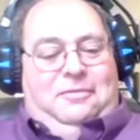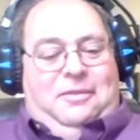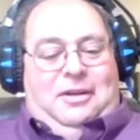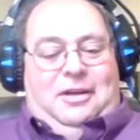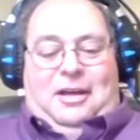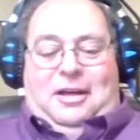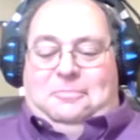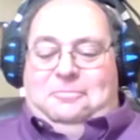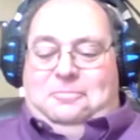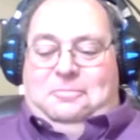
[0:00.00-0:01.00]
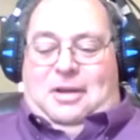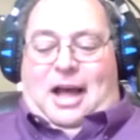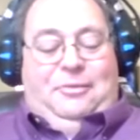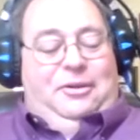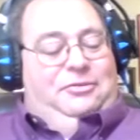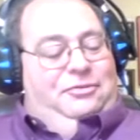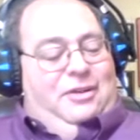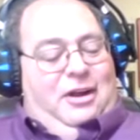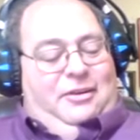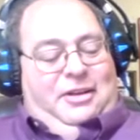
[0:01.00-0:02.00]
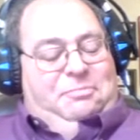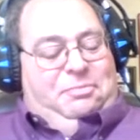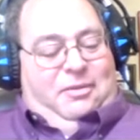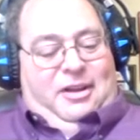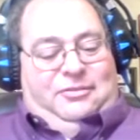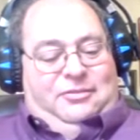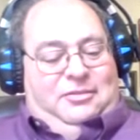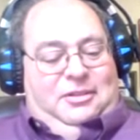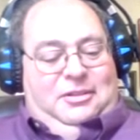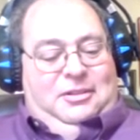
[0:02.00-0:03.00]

In fact, we were the first group